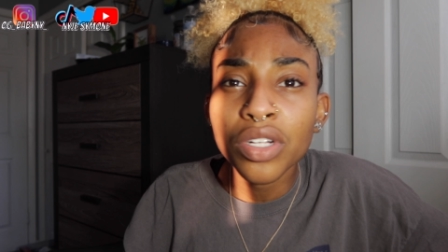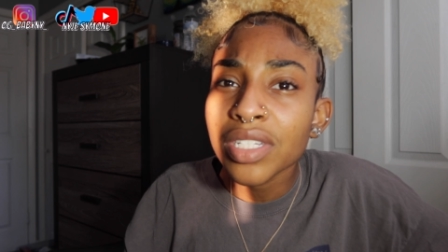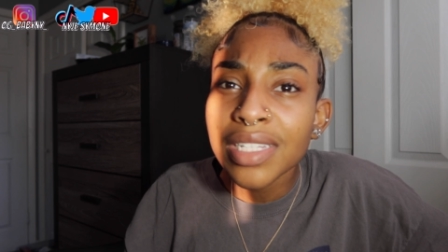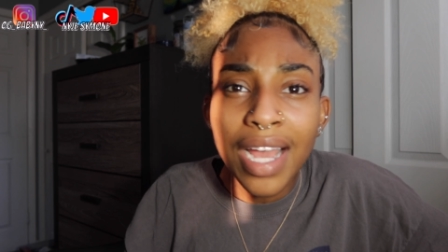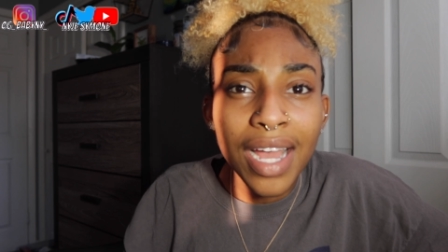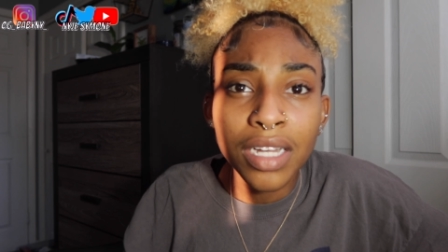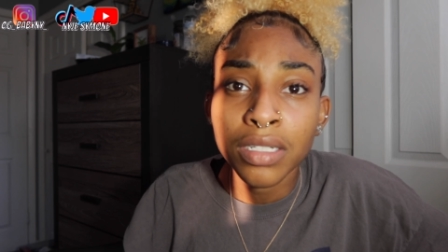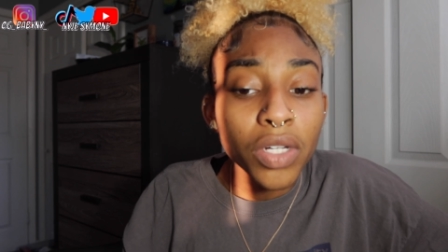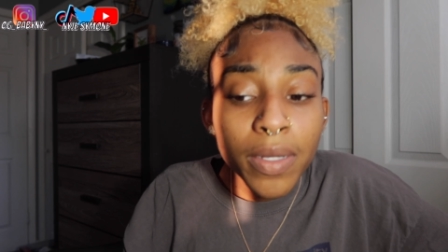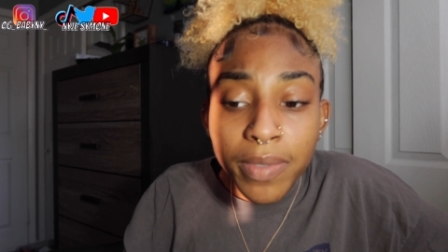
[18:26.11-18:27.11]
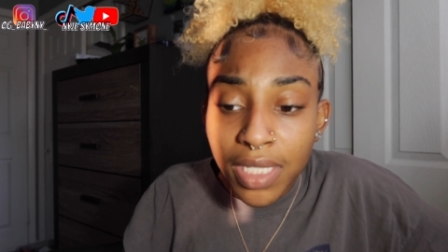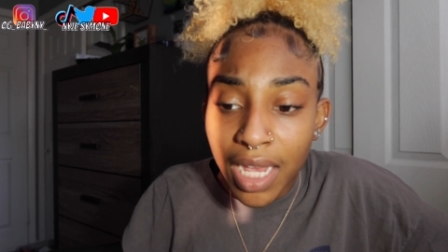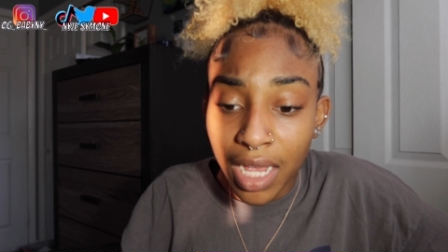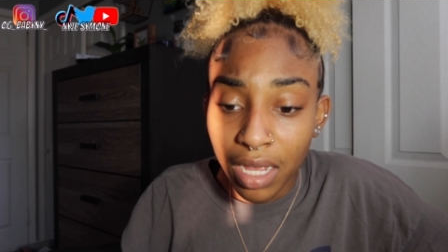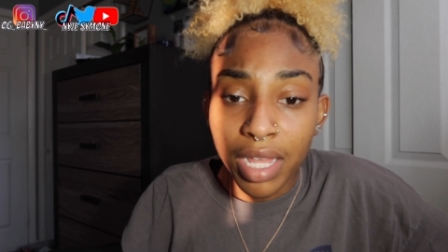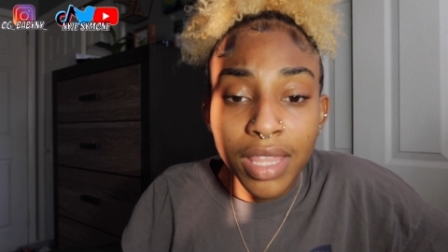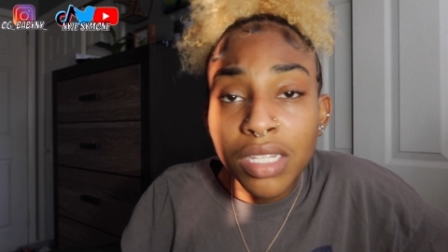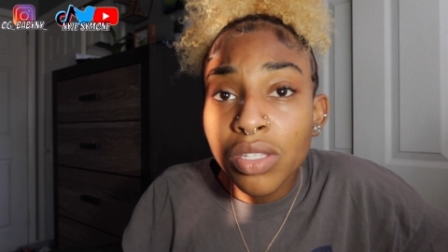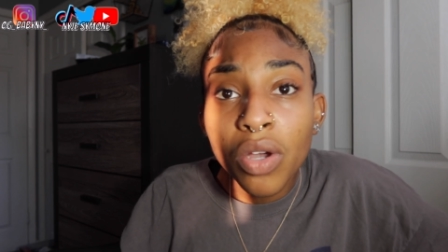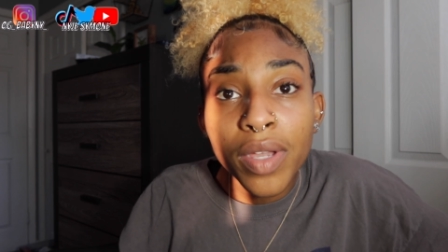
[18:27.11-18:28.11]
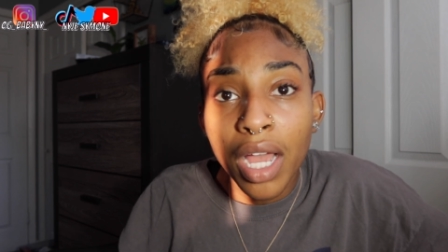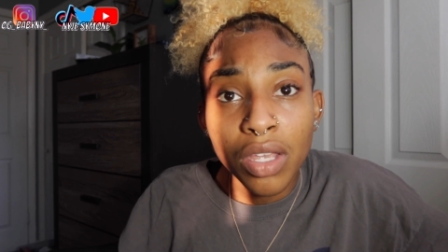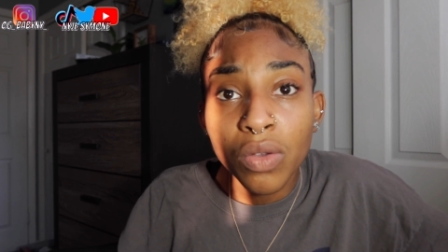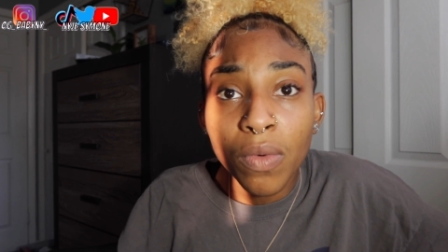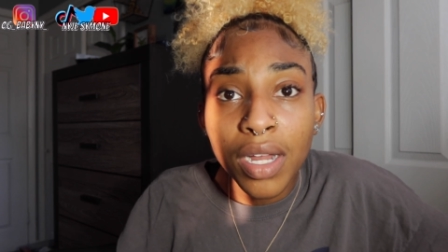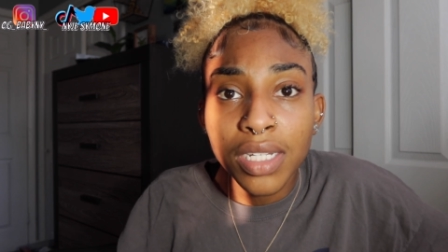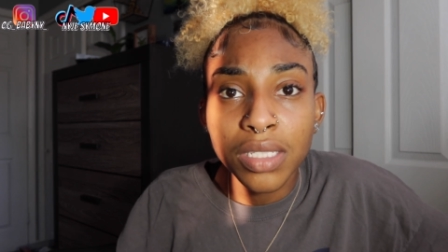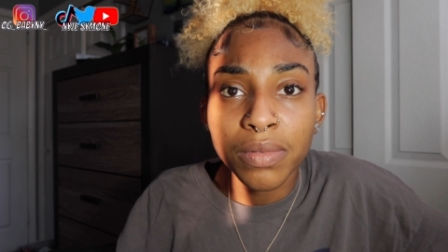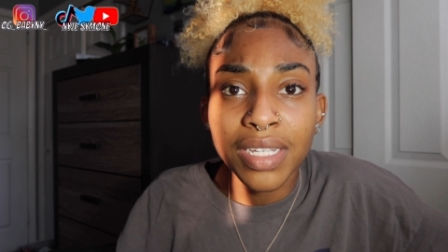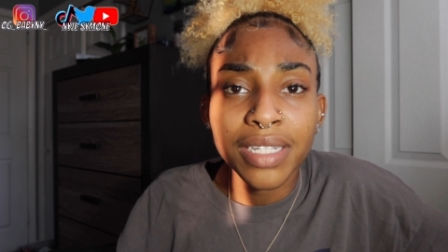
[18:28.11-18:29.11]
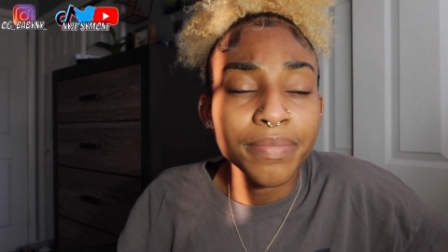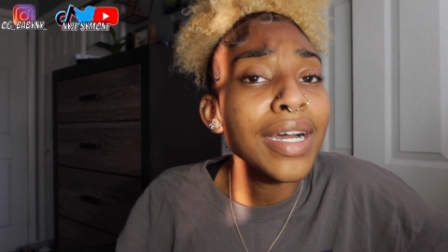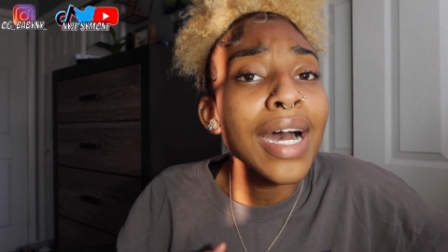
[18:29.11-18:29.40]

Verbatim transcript: You're sad. You're upset. Nothing's going how you want it to be.